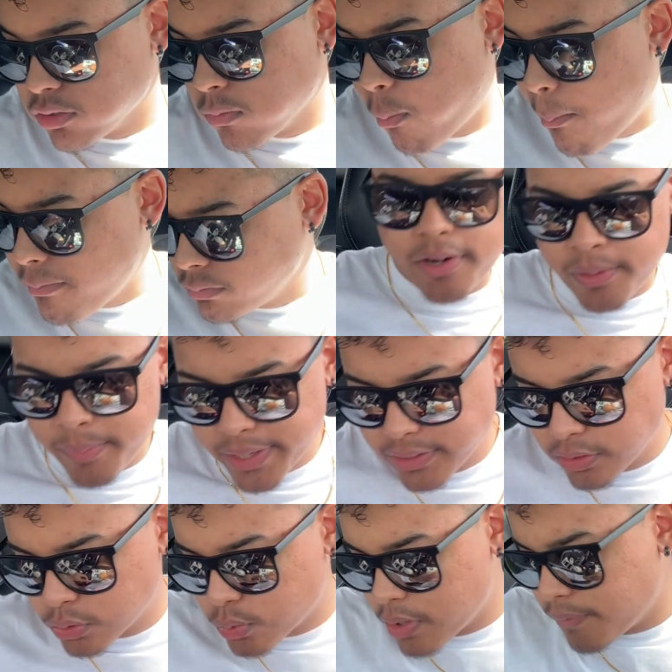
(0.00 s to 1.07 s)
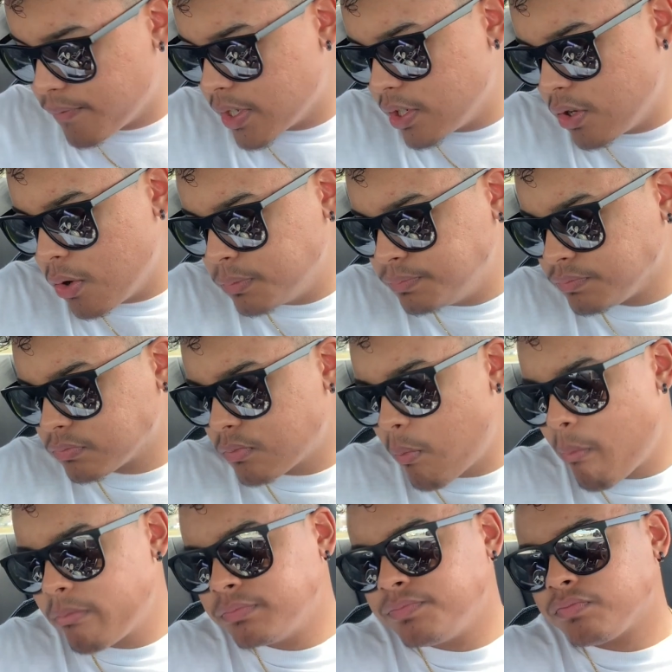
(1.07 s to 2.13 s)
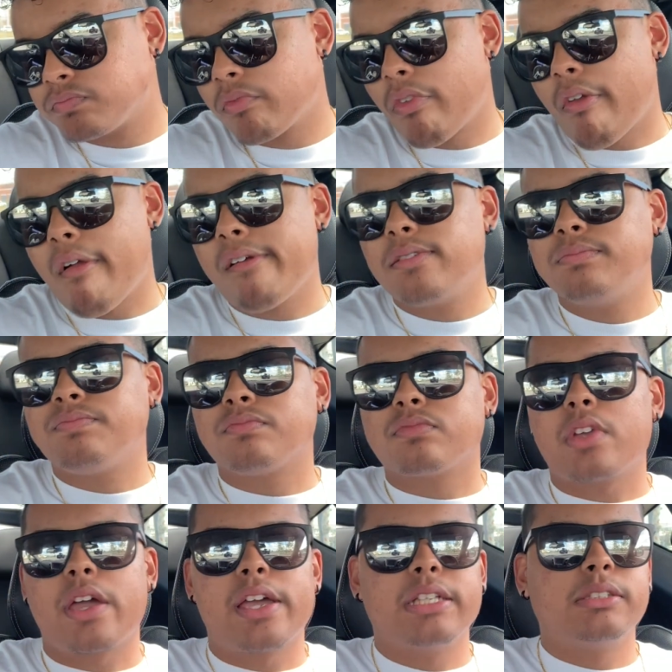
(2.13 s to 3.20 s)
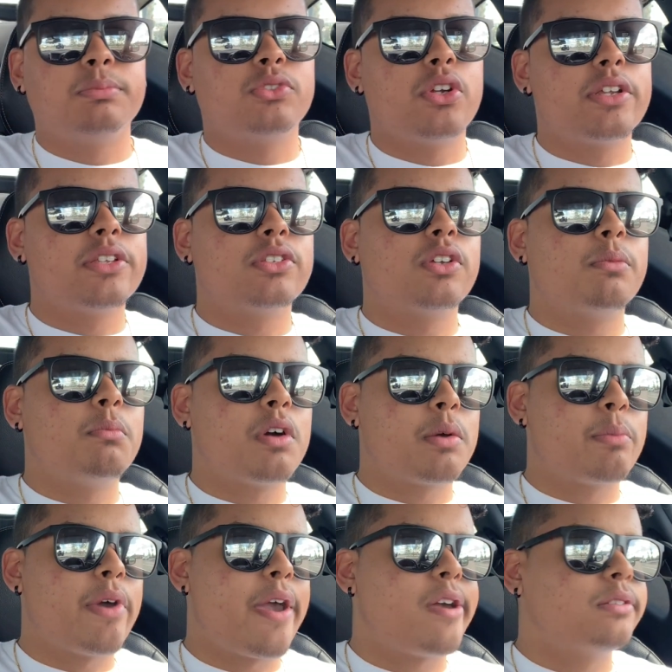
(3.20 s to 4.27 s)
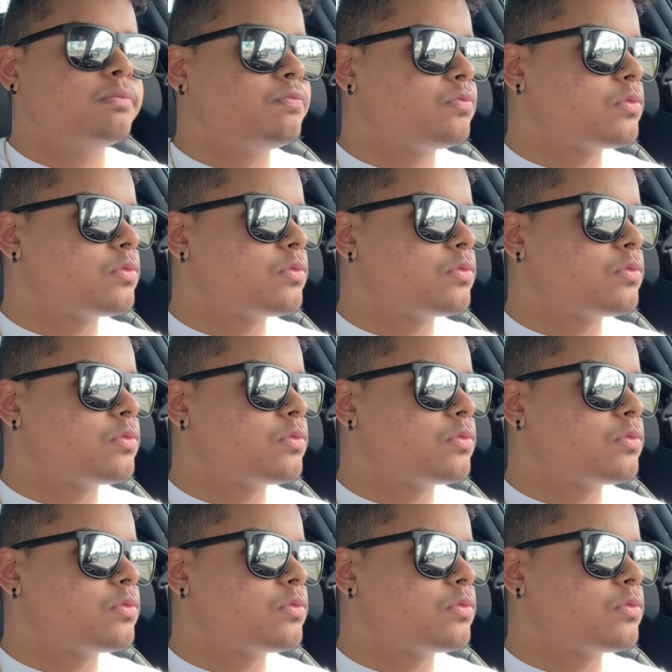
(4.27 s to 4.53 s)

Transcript: I'm trying to make this quick video. I guess I'm turning into a mukbang.